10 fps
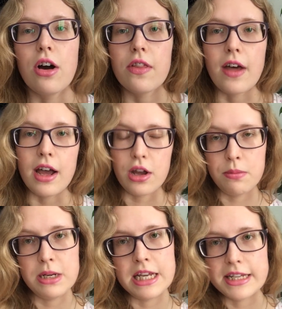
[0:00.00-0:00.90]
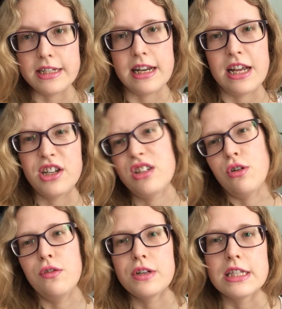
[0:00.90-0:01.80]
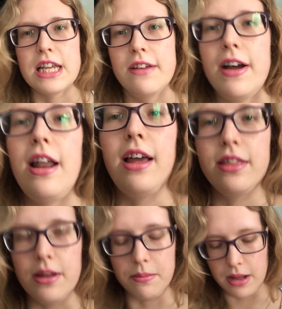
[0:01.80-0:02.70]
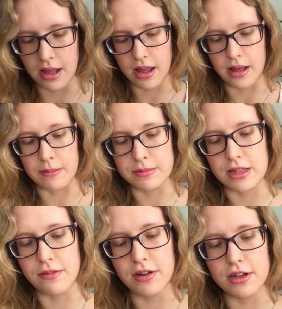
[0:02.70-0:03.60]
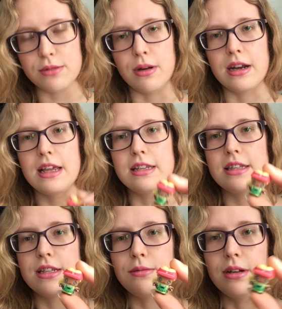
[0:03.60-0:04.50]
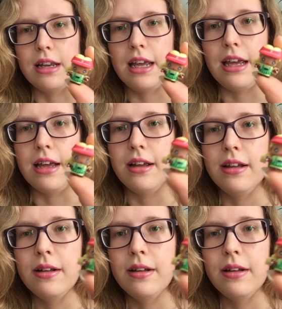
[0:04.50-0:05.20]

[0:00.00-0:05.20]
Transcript: got that I opened yesterday, just sort of to see if I like them. So the first one is this one here.